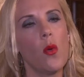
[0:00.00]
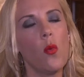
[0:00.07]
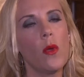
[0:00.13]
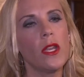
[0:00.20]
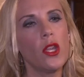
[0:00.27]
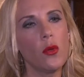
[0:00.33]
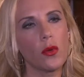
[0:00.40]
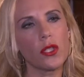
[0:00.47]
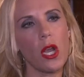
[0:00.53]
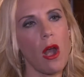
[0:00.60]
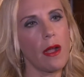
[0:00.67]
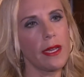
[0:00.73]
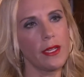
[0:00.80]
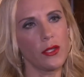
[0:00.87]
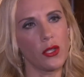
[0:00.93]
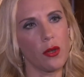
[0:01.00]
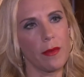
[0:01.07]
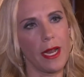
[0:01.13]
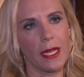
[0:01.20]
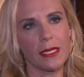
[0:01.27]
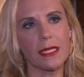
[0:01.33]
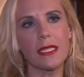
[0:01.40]
When you were talking to
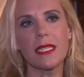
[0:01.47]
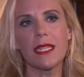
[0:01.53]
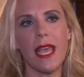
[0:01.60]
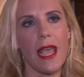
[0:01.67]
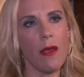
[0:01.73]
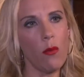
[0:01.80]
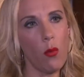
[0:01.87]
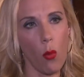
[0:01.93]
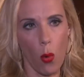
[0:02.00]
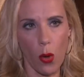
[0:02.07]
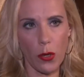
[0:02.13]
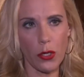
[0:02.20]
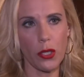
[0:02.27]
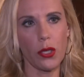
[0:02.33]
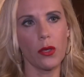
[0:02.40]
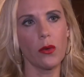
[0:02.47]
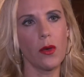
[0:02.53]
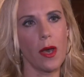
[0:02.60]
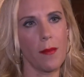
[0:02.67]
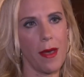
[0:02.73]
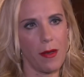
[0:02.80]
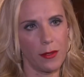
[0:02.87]
Terminix, did they warn you
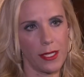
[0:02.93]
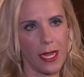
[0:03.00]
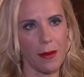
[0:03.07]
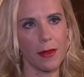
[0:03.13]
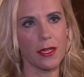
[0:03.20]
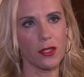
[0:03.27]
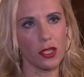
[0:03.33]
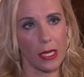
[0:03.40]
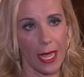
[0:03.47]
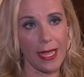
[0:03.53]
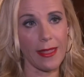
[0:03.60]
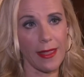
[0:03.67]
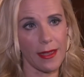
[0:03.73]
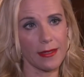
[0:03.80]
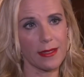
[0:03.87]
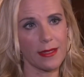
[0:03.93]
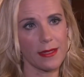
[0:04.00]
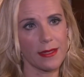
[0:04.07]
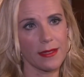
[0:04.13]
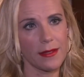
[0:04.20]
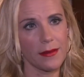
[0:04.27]
about damage like this?